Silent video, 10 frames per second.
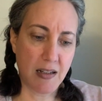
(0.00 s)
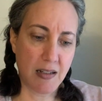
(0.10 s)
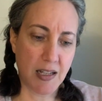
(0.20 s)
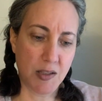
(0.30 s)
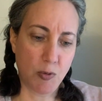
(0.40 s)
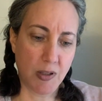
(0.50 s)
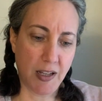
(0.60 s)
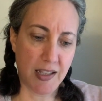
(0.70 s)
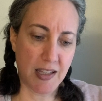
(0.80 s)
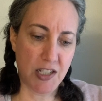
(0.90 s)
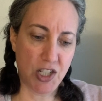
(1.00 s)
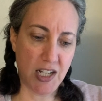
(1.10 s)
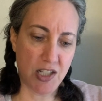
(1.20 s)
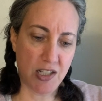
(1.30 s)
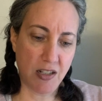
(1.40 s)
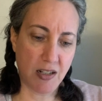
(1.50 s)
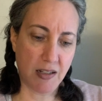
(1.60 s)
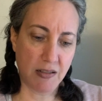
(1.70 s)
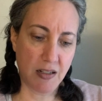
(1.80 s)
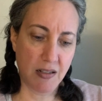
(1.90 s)
That's where like they changed your
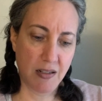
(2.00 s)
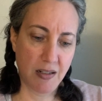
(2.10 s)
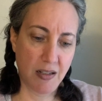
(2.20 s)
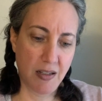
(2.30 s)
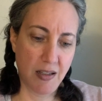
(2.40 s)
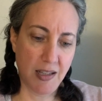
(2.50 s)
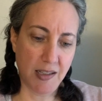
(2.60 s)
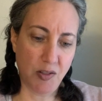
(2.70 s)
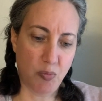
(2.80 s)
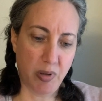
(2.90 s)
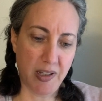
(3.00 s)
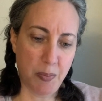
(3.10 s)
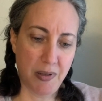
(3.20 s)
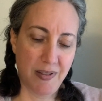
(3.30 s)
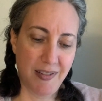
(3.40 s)
color, that little blip.